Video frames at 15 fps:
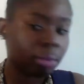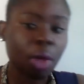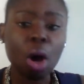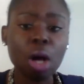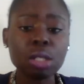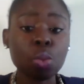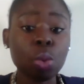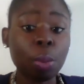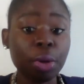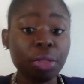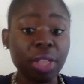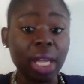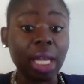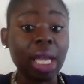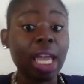also one more
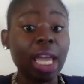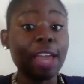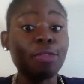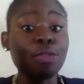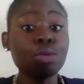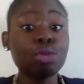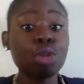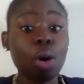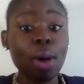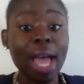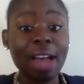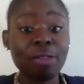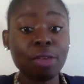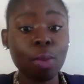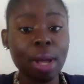thing. If you don't
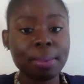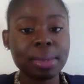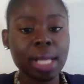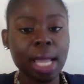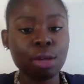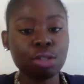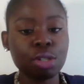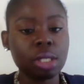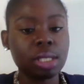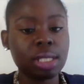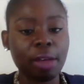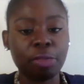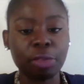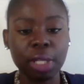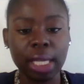have a website, you should
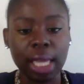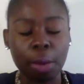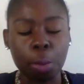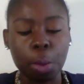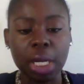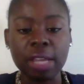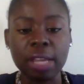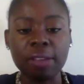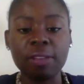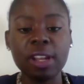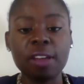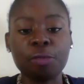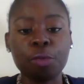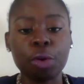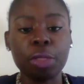definitely get one. Even
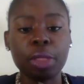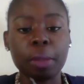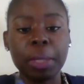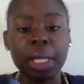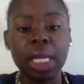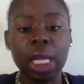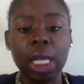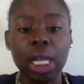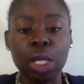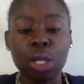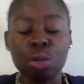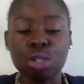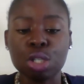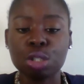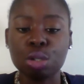if for the beginning
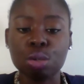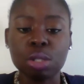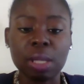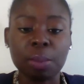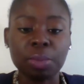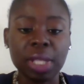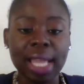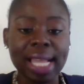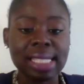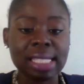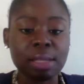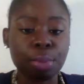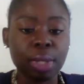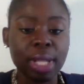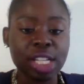you just use something as
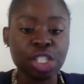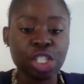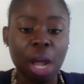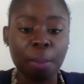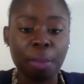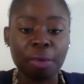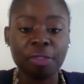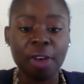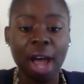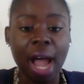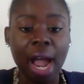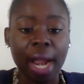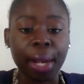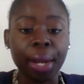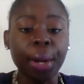simple as
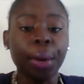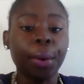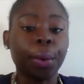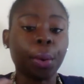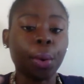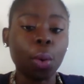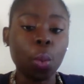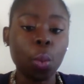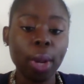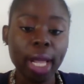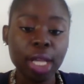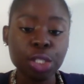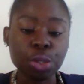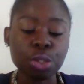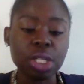Shopify or
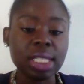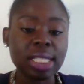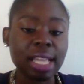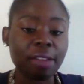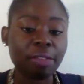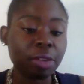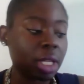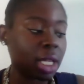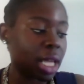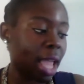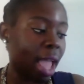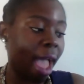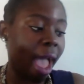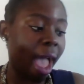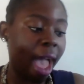Wix, you should definitely
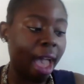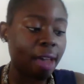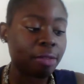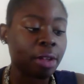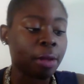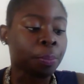have